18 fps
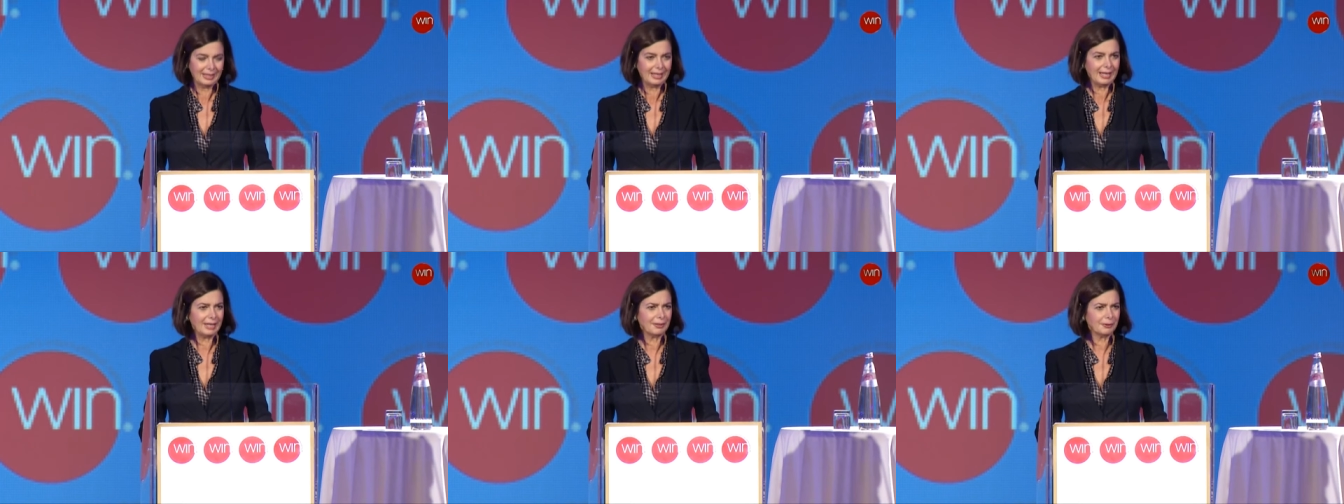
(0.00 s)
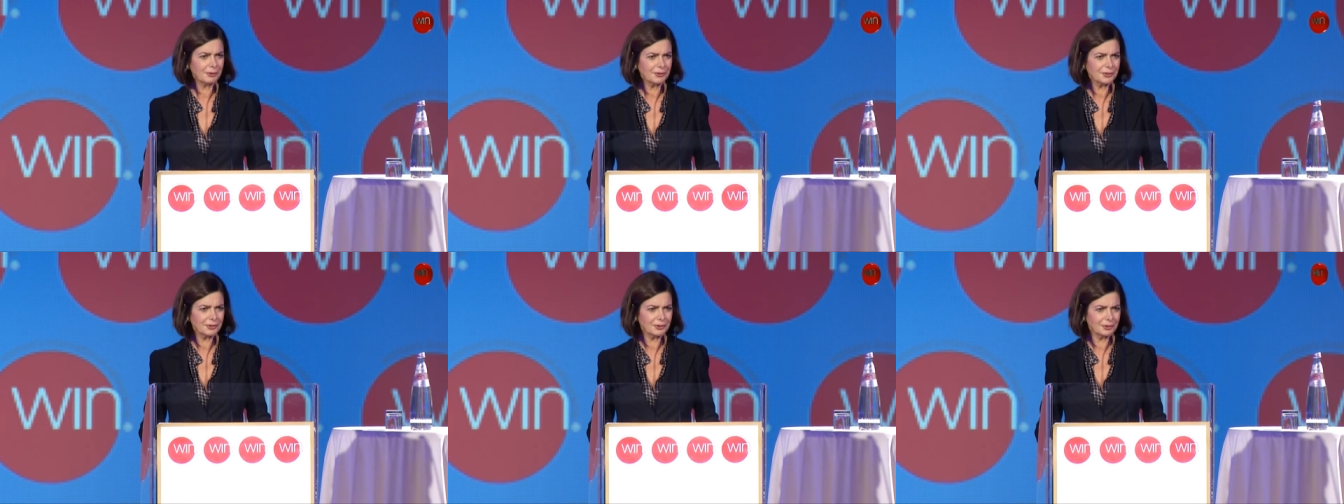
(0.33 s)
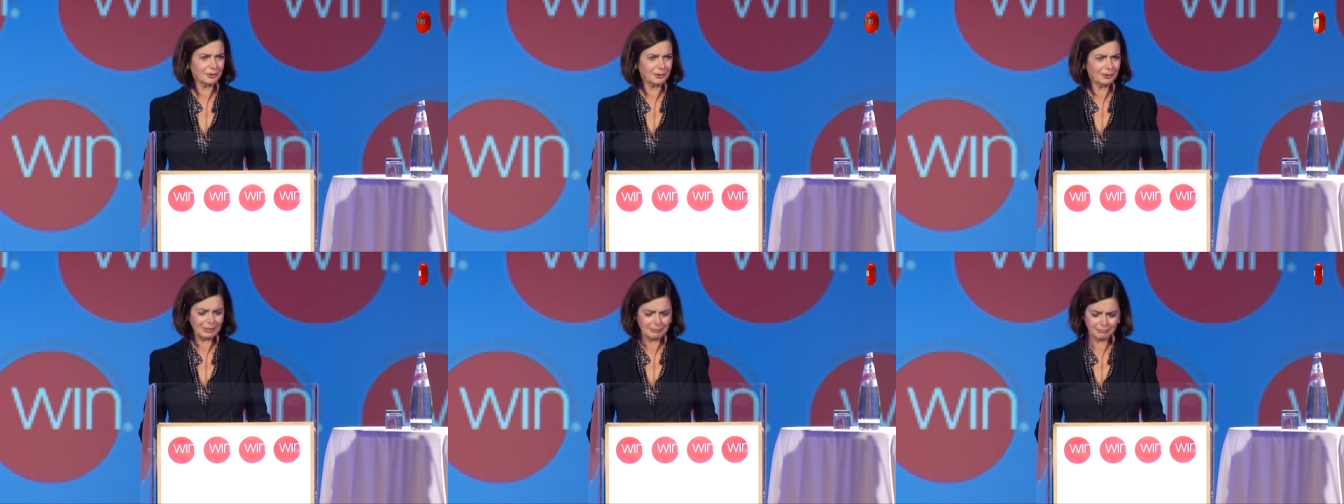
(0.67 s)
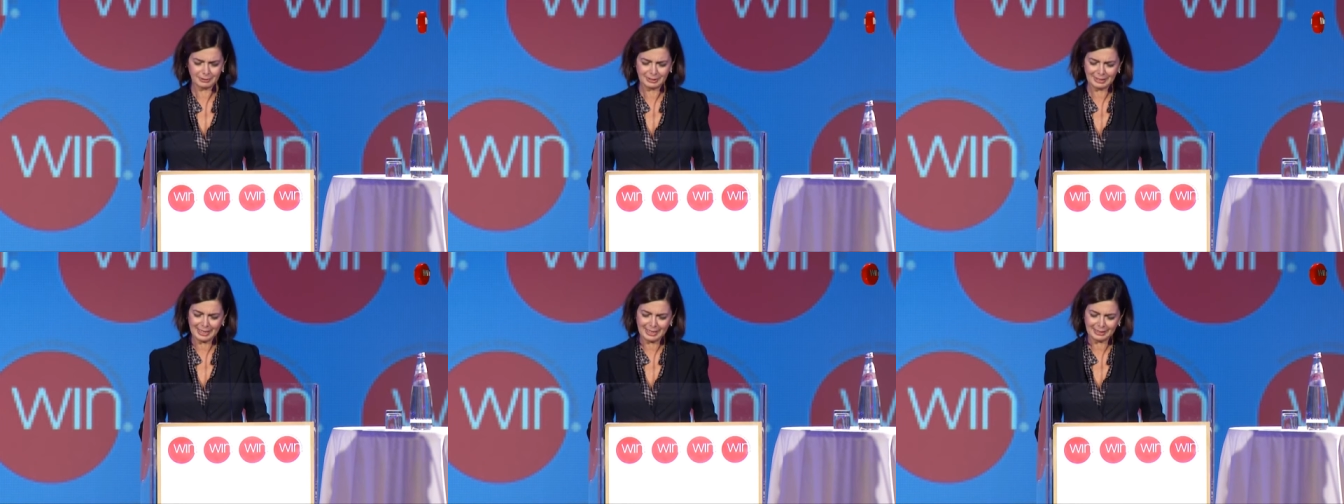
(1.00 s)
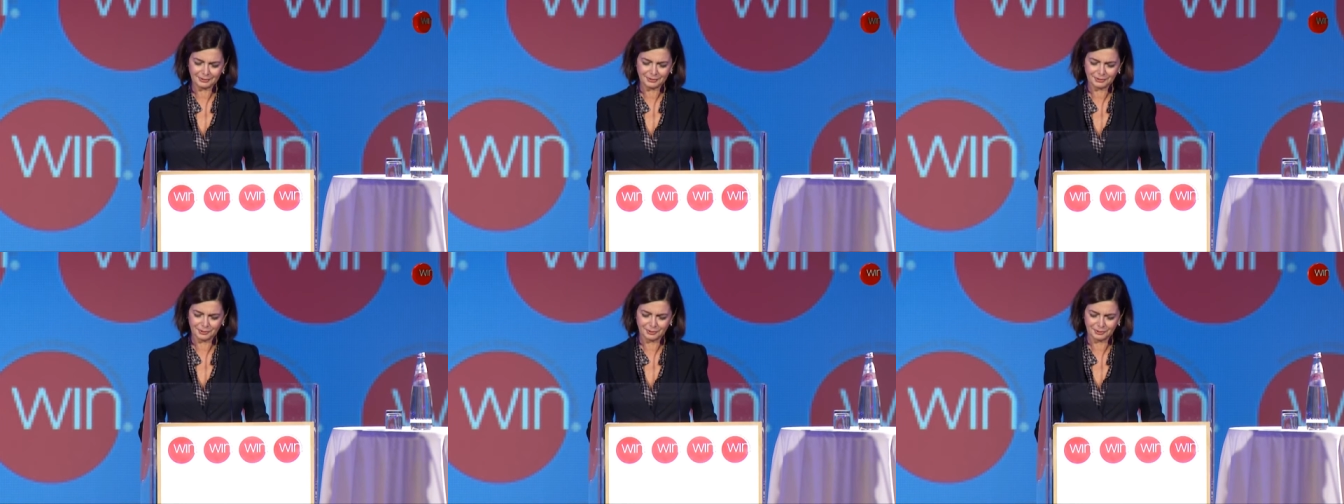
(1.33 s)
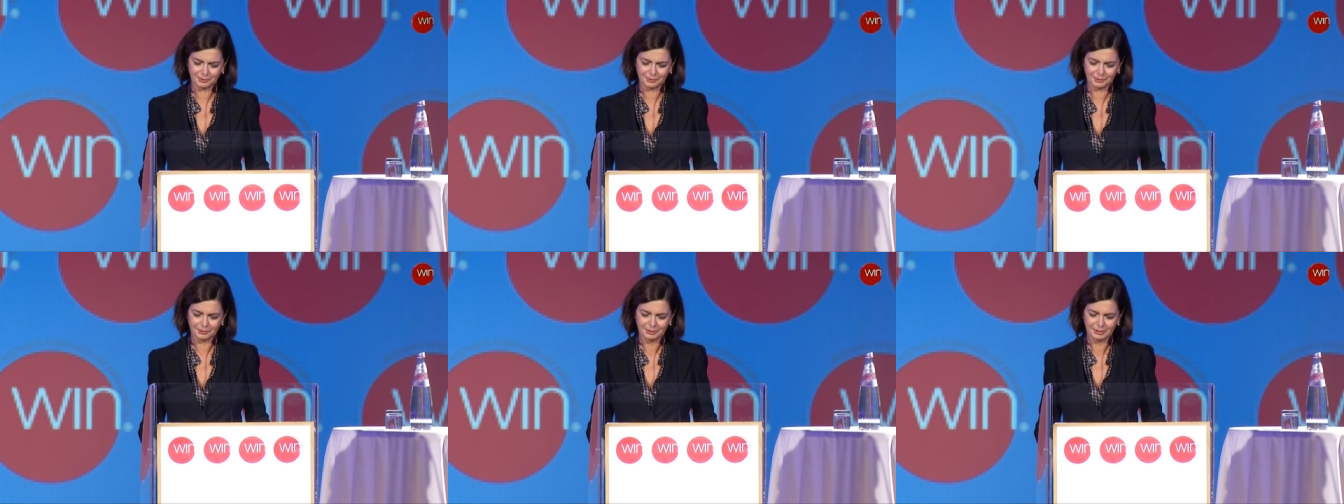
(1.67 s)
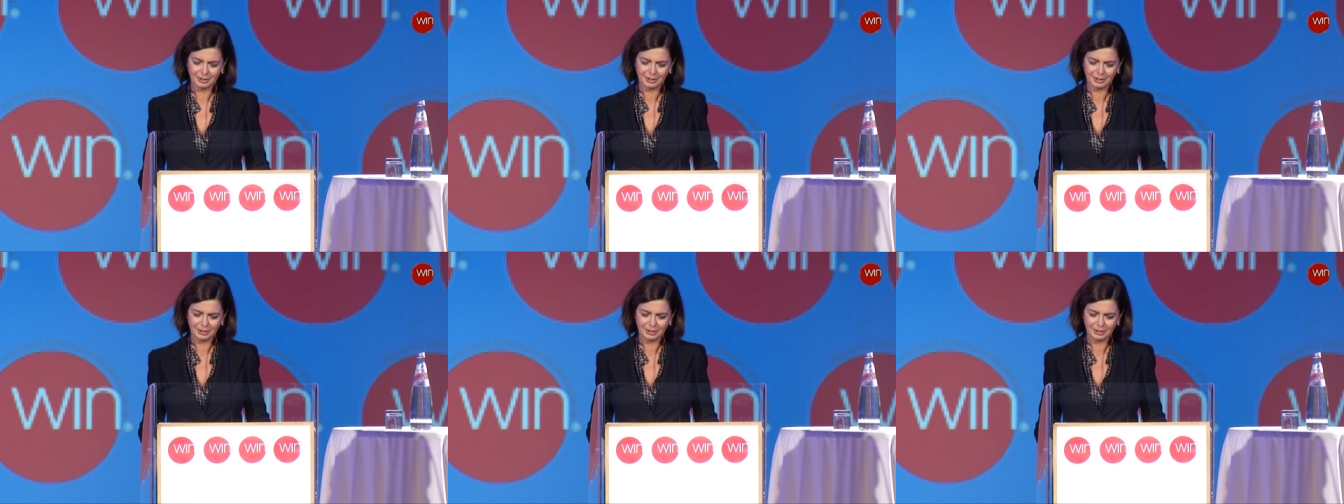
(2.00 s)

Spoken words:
and also I would like to